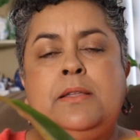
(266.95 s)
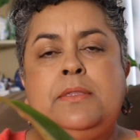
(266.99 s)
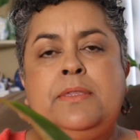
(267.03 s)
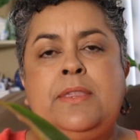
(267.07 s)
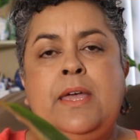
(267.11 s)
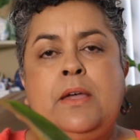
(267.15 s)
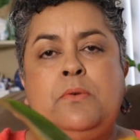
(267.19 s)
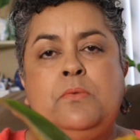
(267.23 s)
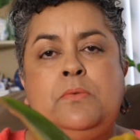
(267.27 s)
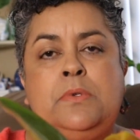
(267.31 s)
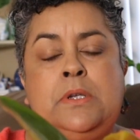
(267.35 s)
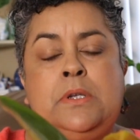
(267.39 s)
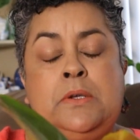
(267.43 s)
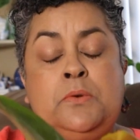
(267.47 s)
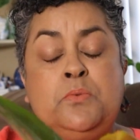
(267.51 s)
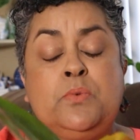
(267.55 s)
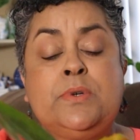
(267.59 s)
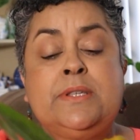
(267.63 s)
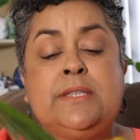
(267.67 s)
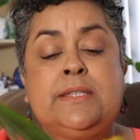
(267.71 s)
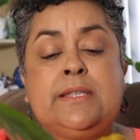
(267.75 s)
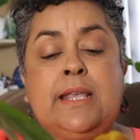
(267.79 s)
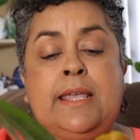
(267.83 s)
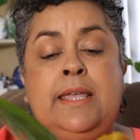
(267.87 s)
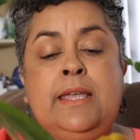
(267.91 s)
that it
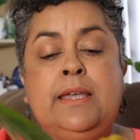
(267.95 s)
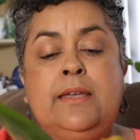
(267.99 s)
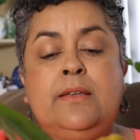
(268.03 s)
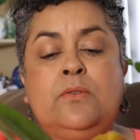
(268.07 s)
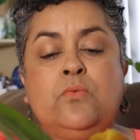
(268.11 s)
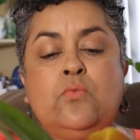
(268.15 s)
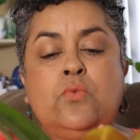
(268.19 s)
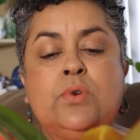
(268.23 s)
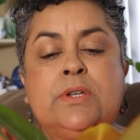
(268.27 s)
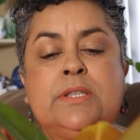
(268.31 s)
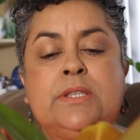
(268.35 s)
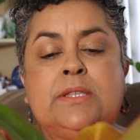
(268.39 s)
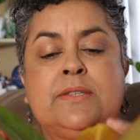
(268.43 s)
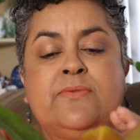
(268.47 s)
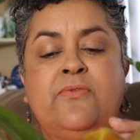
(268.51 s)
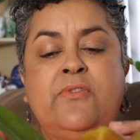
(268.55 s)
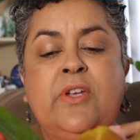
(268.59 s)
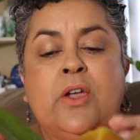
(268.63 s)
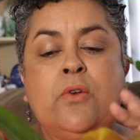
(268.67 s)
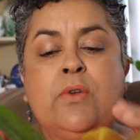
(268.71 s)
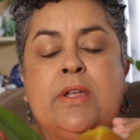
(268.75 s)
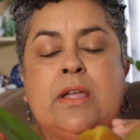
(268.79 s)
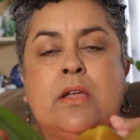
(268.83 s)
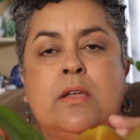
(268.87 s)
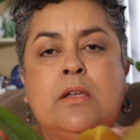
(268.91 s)
was in was
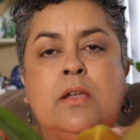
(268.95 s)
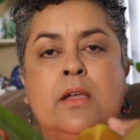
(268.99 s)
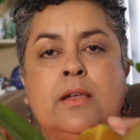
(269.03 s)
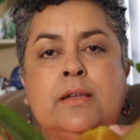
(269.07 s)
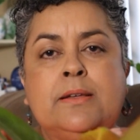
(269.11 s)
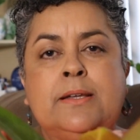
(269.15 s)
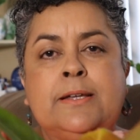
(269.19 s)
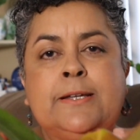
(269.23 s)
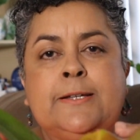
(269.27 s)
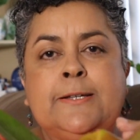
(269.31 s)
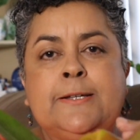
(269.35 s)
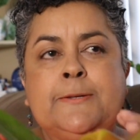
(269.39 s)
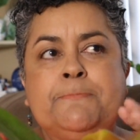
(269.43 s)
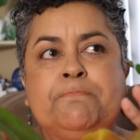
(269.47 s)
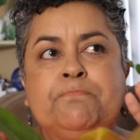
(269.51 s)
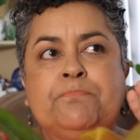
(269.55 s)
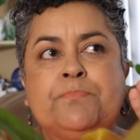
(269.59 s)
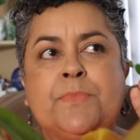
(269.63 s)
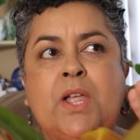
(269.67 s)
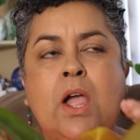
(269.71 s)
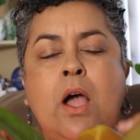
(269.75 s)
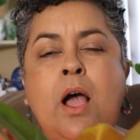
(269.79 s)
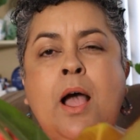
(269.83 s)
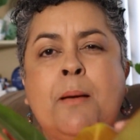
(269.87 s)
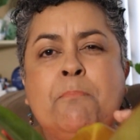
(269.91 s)
very um,
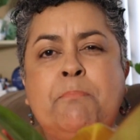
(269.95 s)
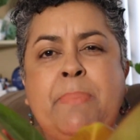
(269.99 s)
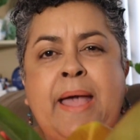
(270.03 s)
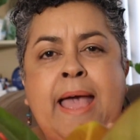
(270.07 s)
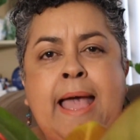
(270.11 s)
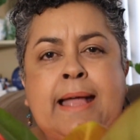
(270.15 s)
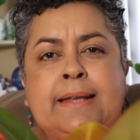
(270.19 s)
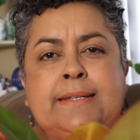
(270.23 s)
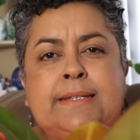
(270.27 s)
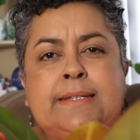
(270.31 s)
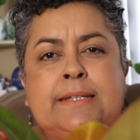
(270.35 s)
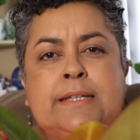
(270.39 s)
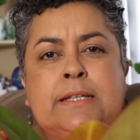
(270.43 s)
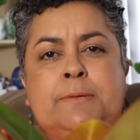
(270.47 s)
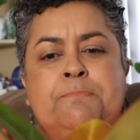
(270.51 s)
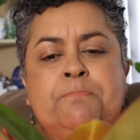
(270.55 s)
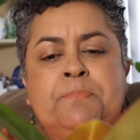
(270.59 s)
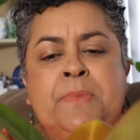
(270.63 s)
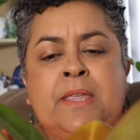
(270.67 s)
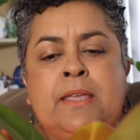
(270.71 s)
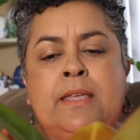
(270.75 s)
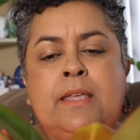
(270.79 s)
compacted